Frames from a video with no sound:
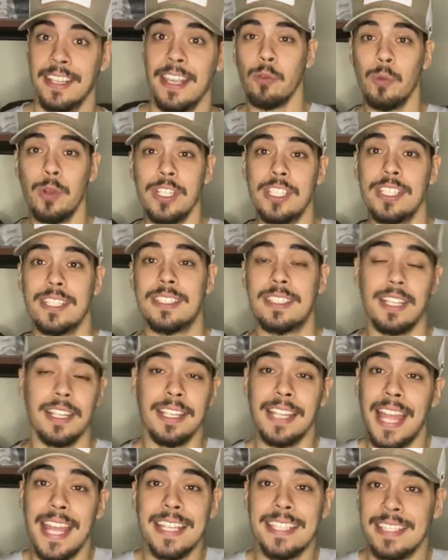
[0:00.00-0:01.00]
We just
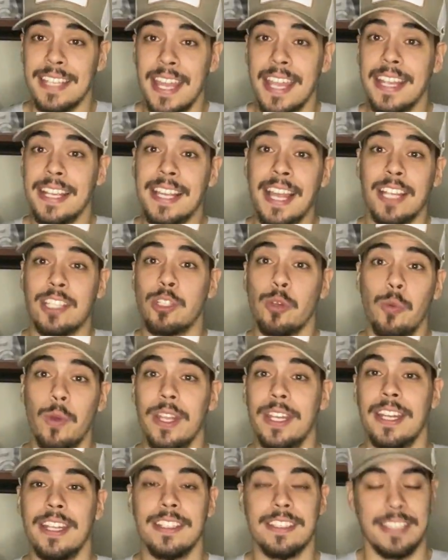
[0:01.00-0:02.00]
last night got to
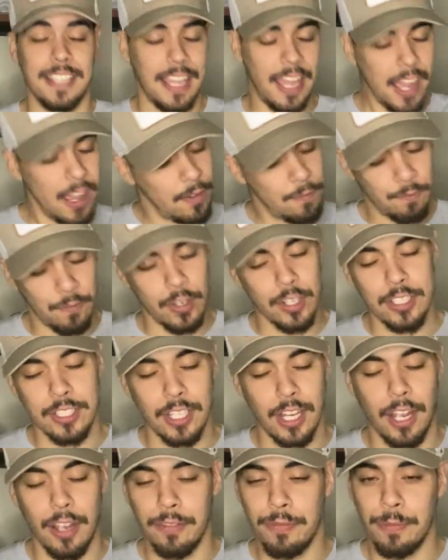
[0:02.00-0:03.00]
witness, first
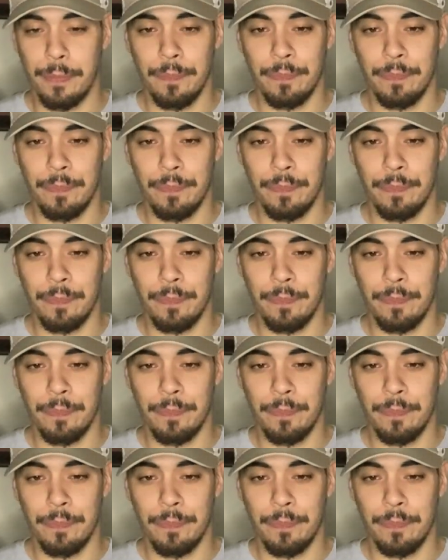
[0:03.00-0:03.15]
off,